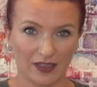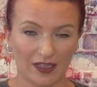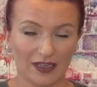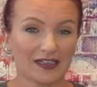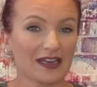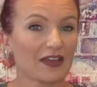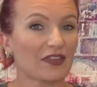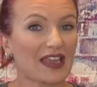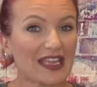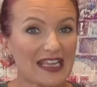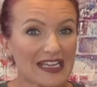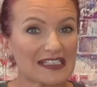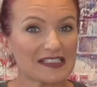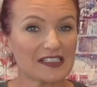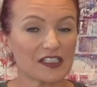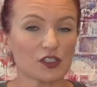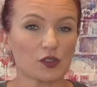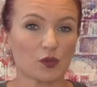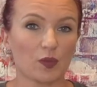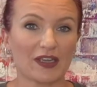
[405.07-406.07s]
Now, the
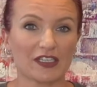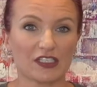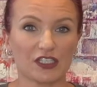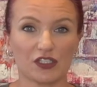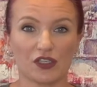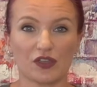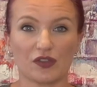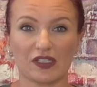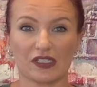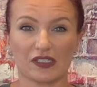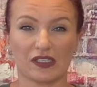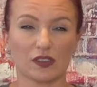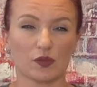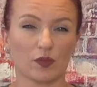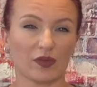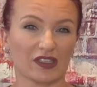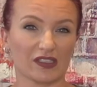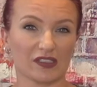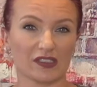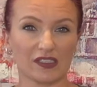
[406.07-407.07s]
easiest way to do this is
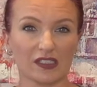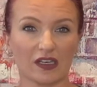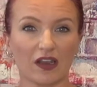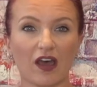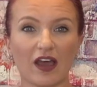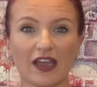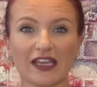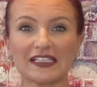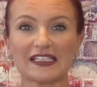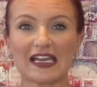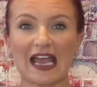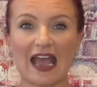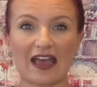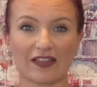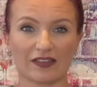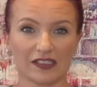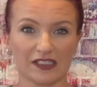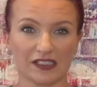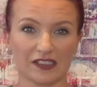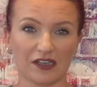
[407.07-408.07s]
with a slide at
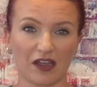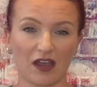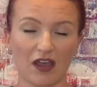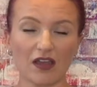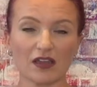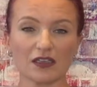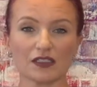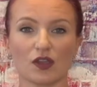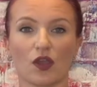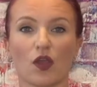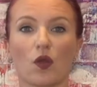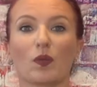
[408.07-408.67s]
the start